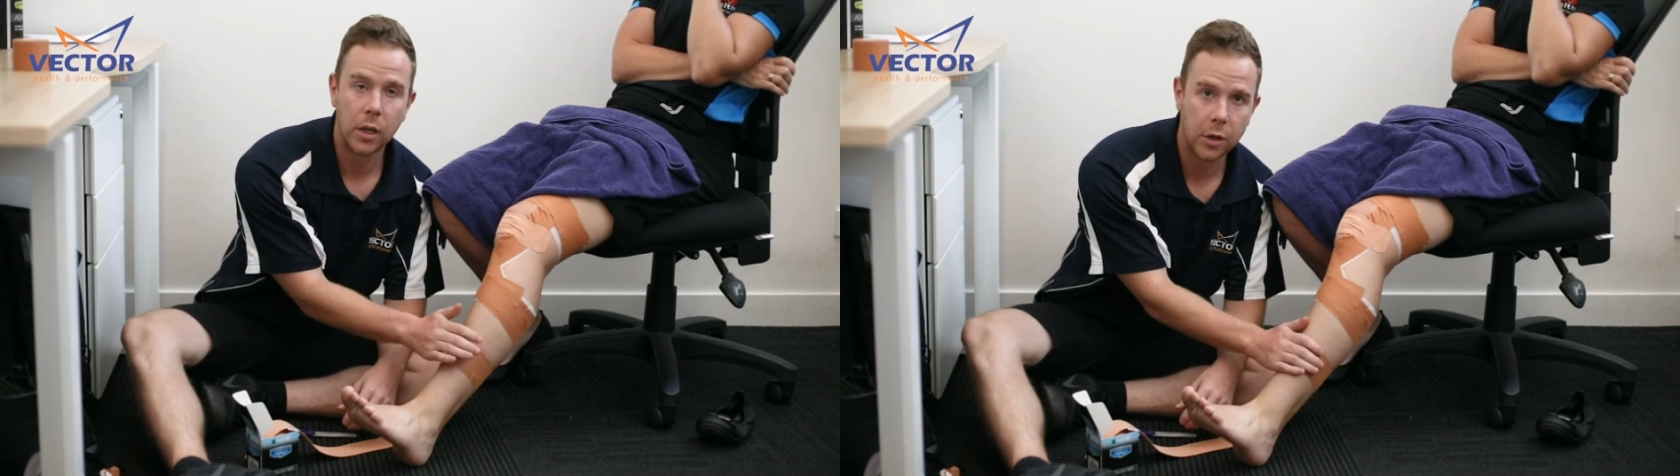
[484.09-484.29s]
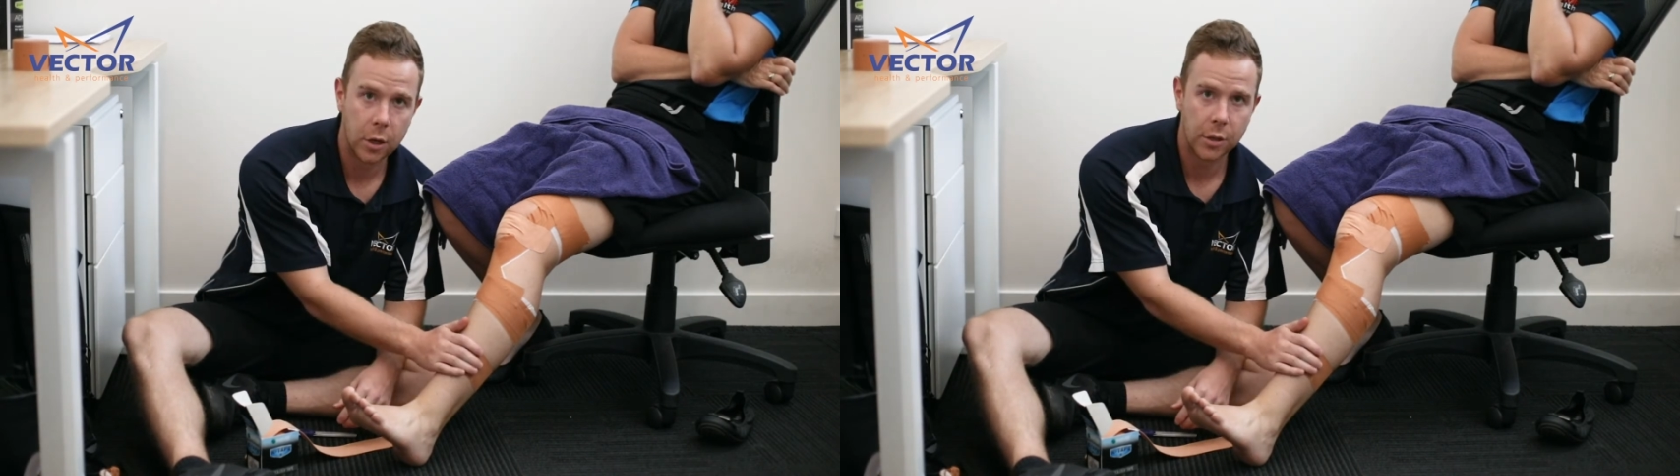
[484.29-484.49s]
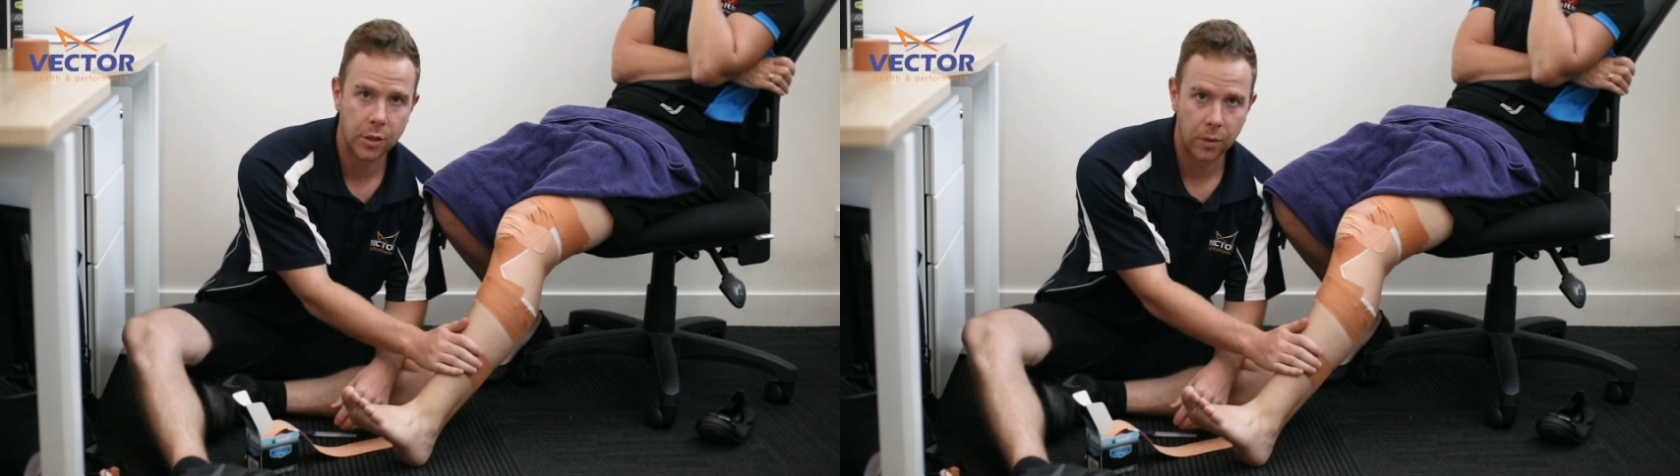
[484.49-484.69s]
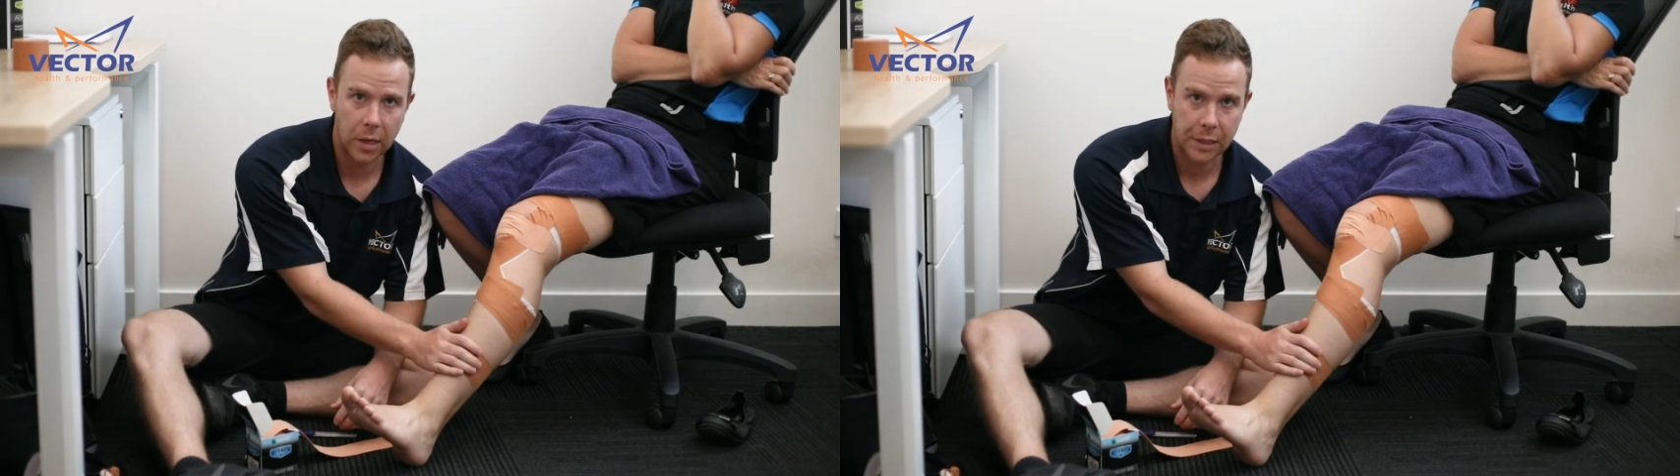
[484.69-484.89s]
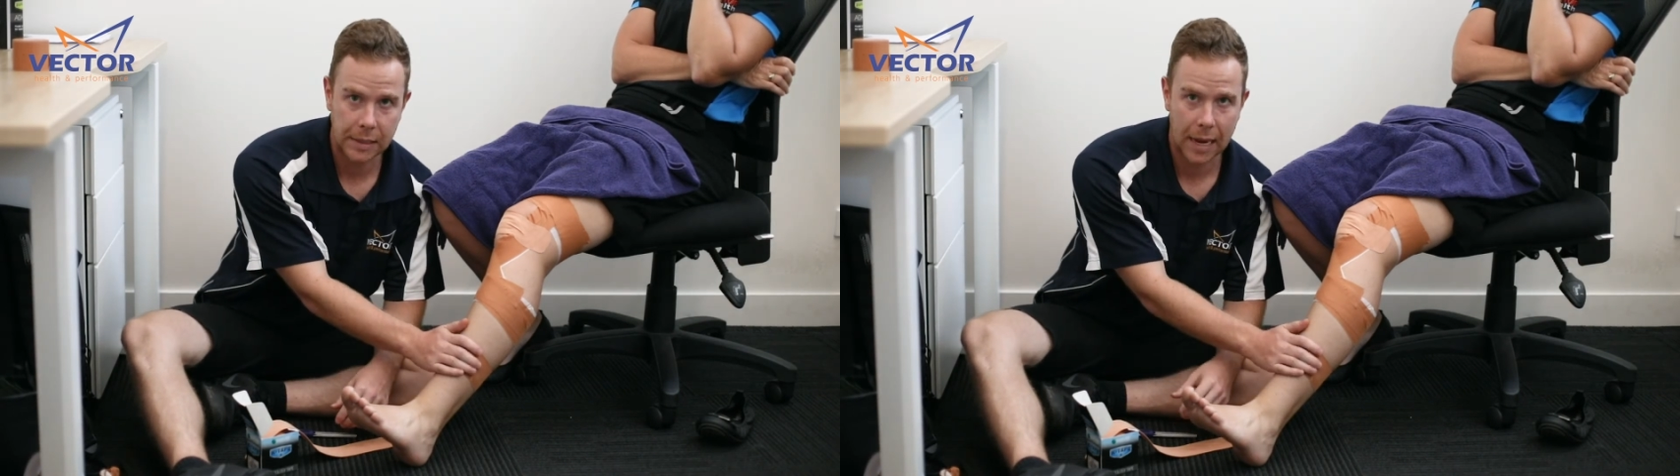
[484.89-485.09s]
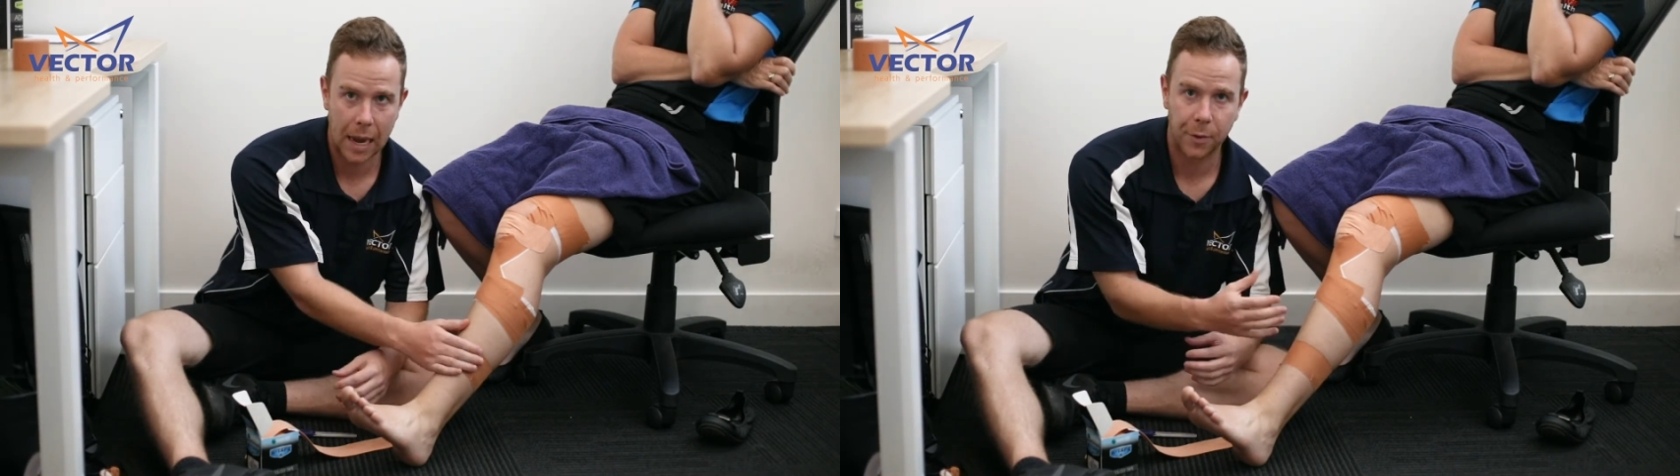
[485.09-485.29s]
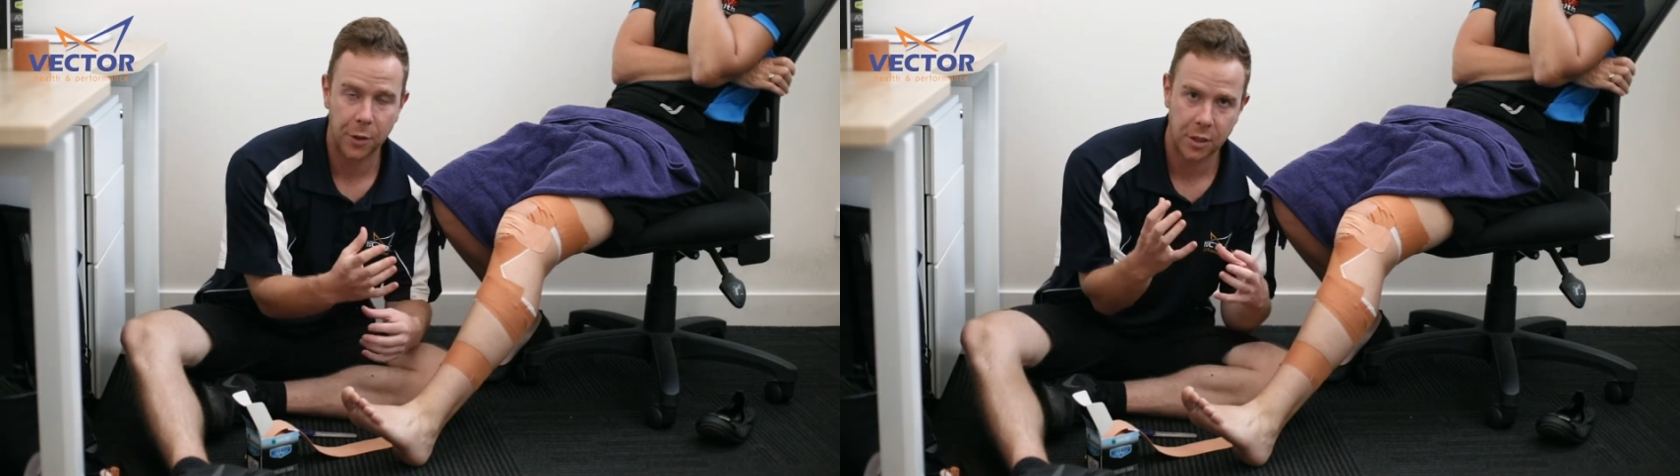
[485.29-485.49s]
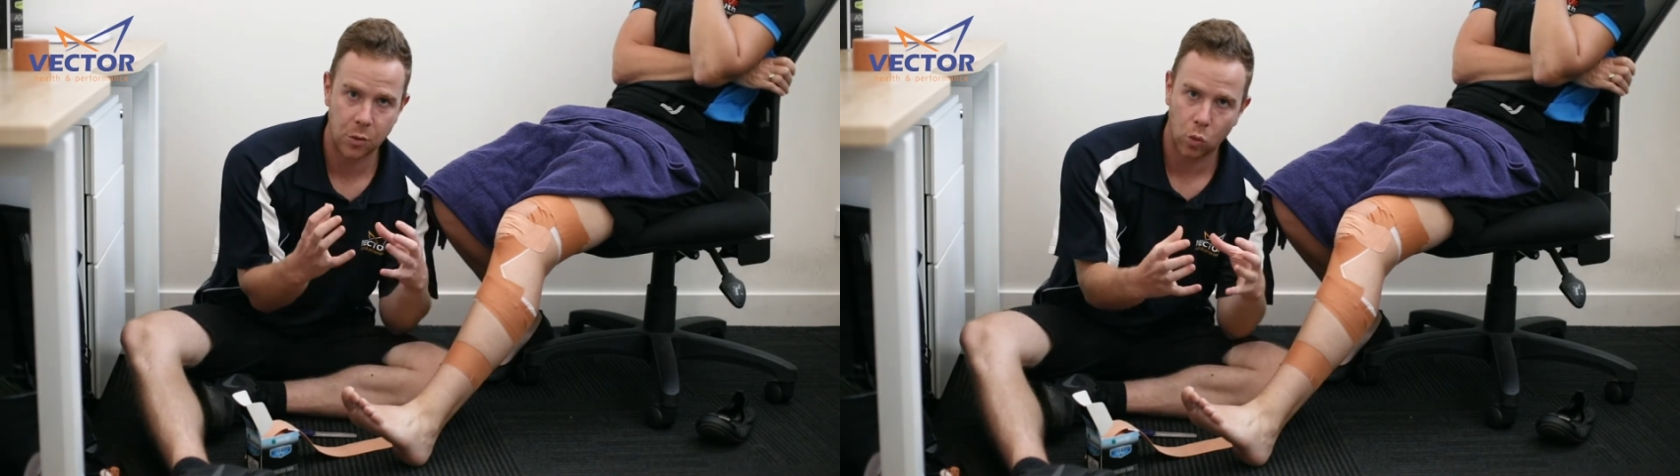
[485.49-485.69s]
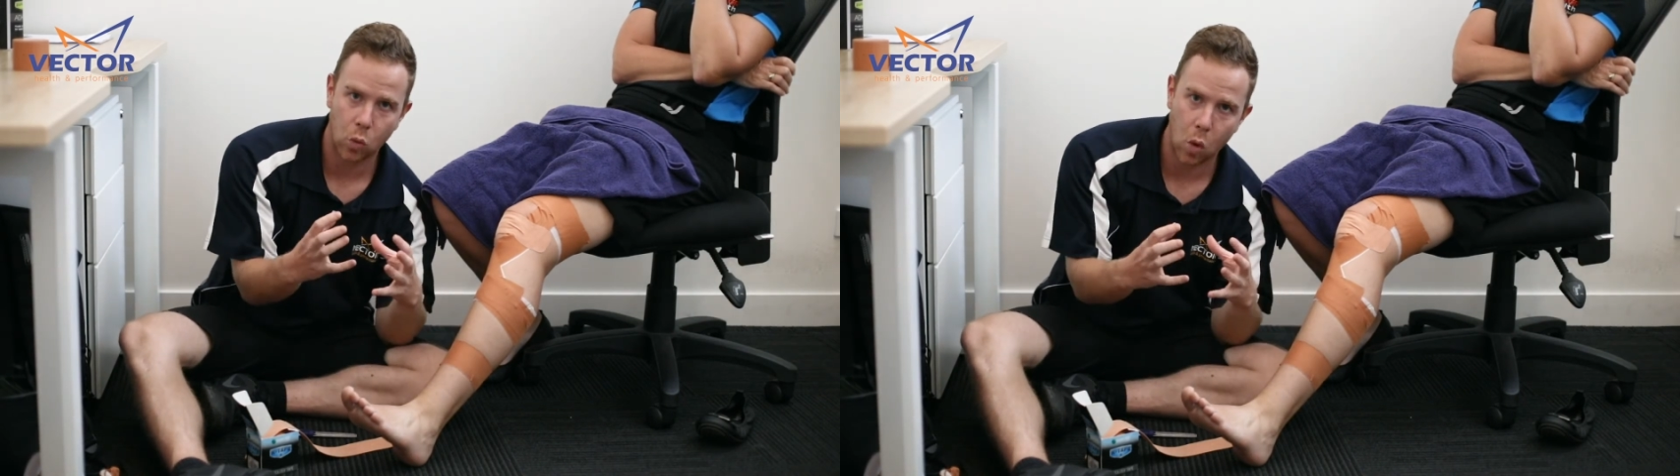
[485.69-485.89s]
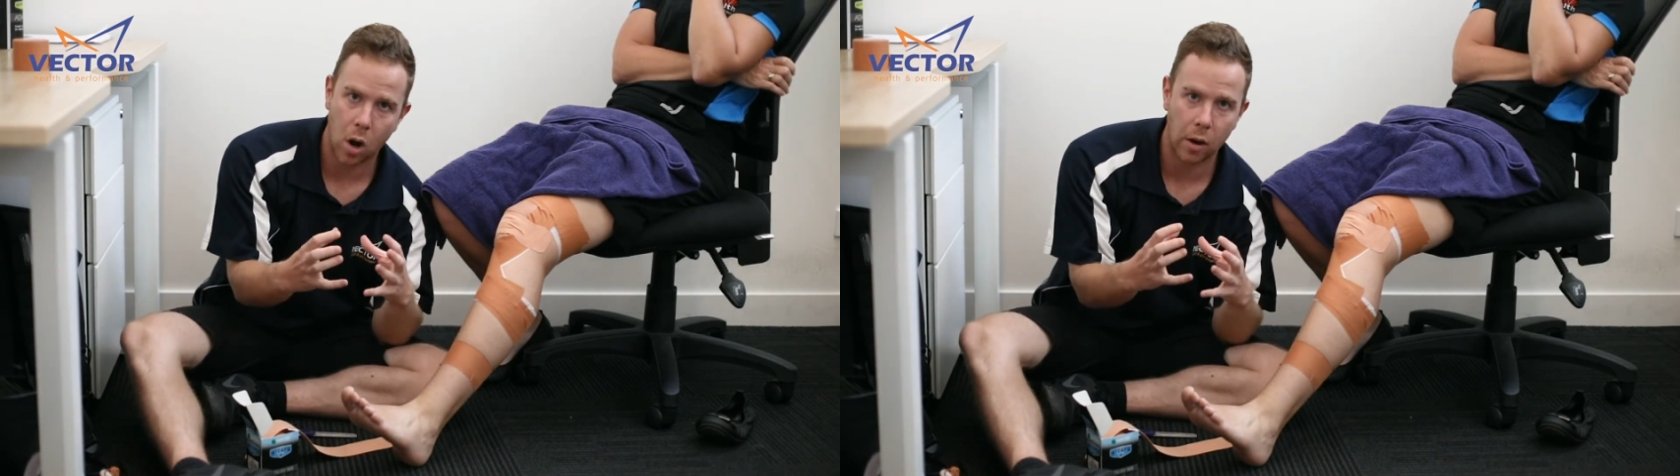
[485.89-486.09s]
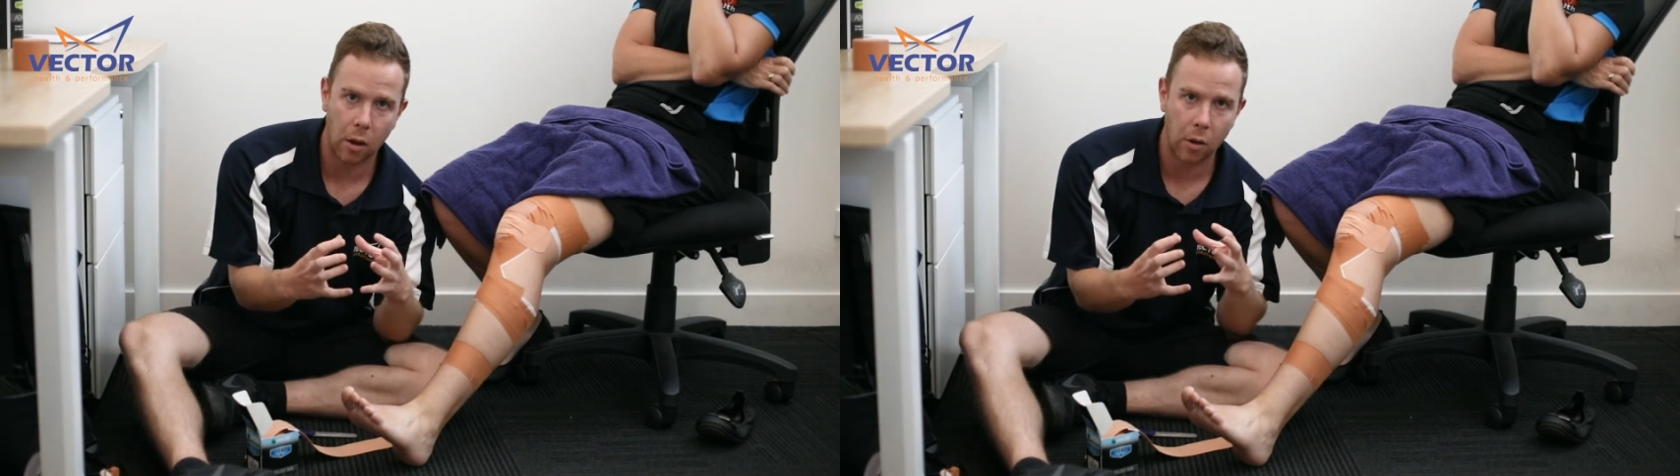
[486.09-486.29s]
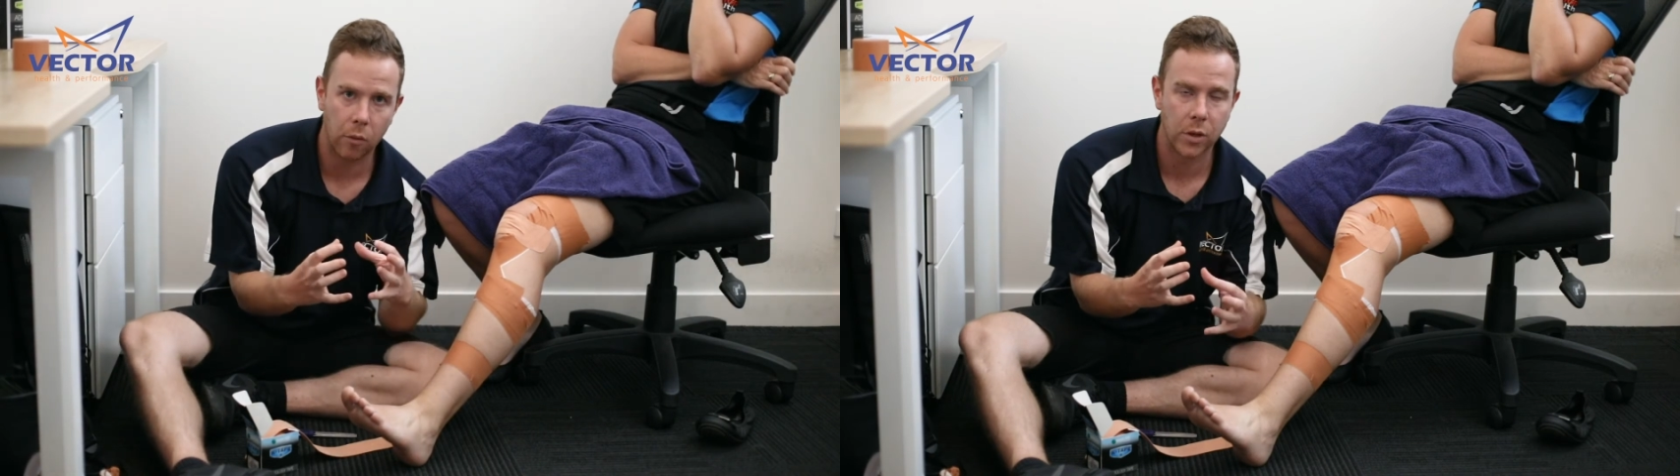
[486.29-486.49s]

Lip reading: you'd use the rigid tape because you want to